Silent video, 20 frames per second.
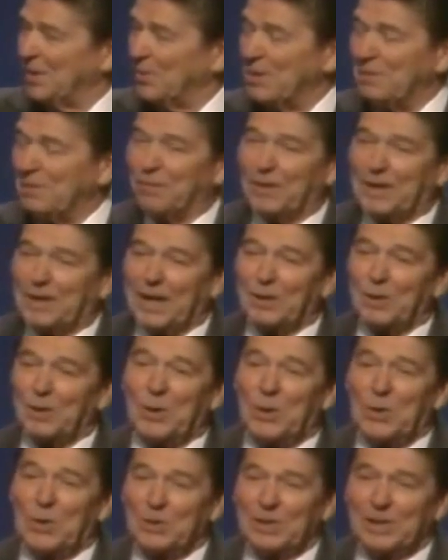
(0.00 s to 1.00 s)
We'd forget
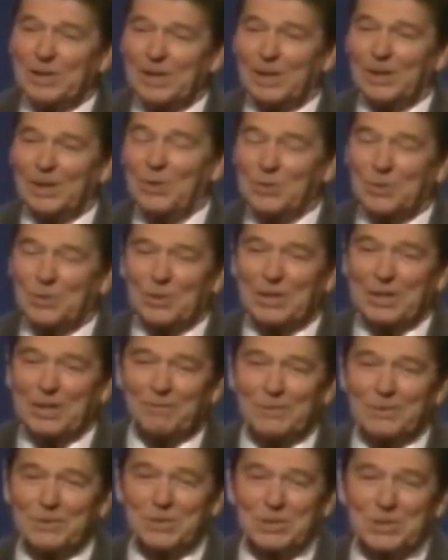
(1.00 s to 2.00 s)
all the little local
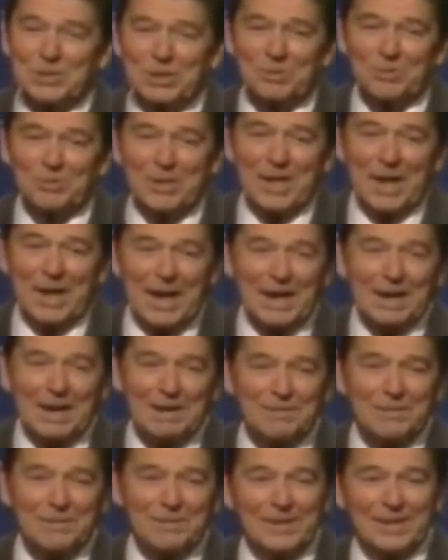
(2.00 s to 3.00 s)
differences that we
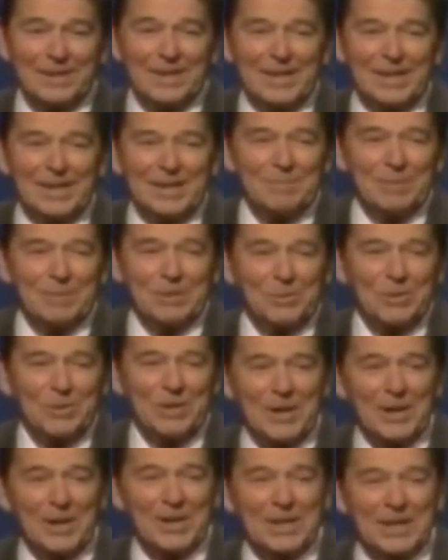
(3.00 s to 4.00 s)
have
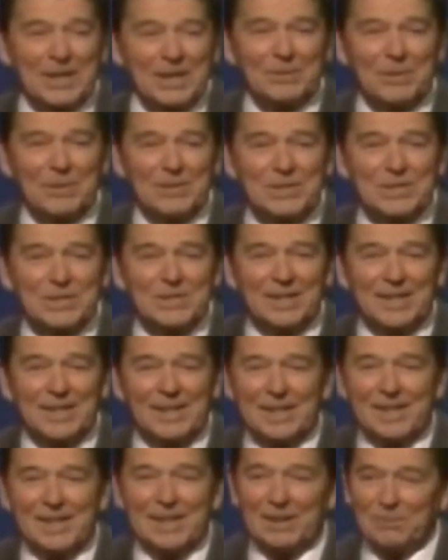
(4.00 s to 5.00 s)
between our countries,
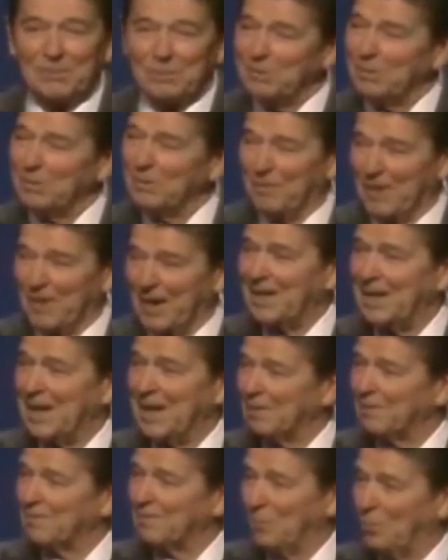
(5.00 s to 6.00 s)
and we would find
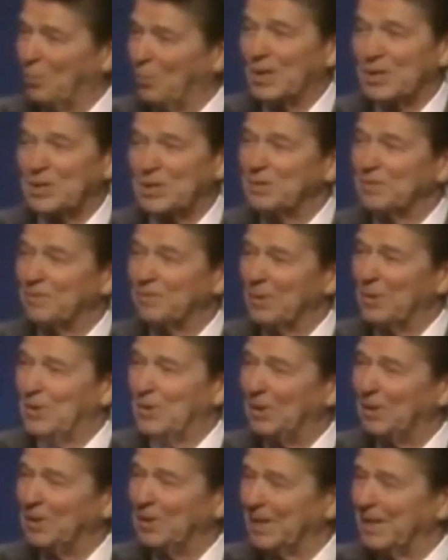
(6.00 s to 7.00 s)
out once and for
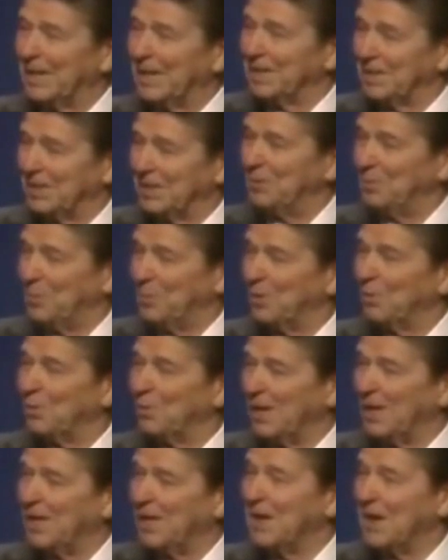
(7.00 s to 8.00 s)
all that we
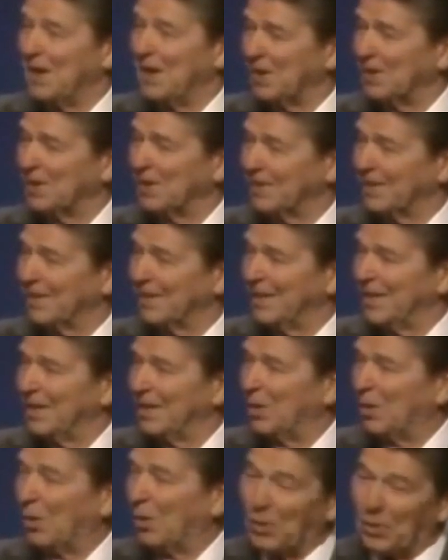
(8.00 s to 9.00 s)
really are
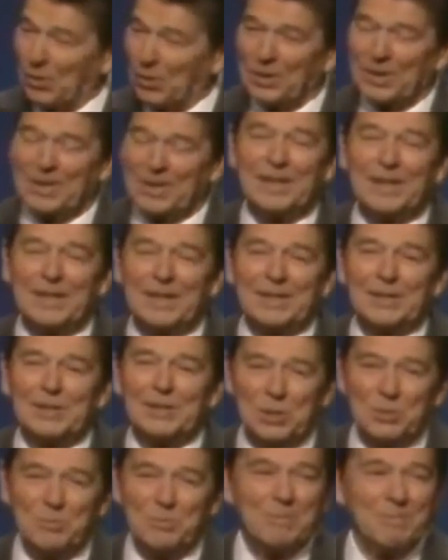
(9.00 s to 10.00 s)
all
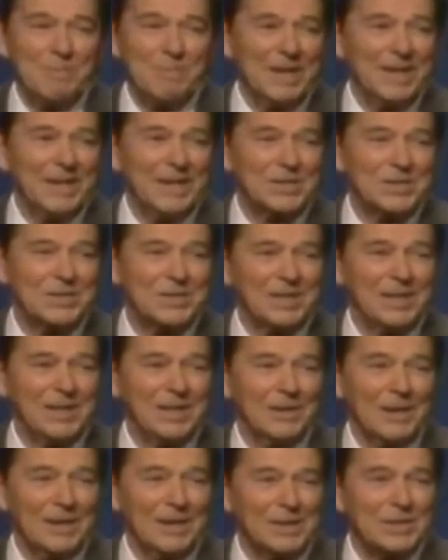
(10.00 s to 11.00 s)
human beings
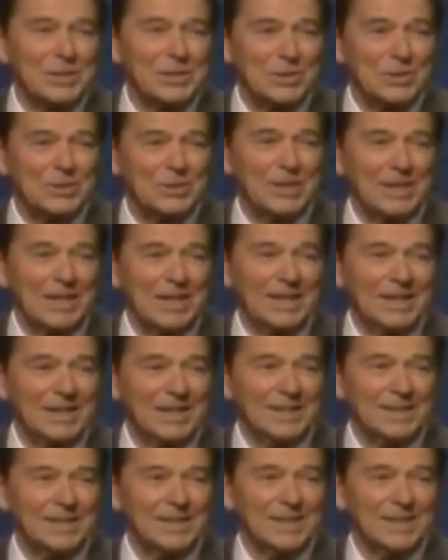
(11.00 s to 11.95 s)
here on this earth together.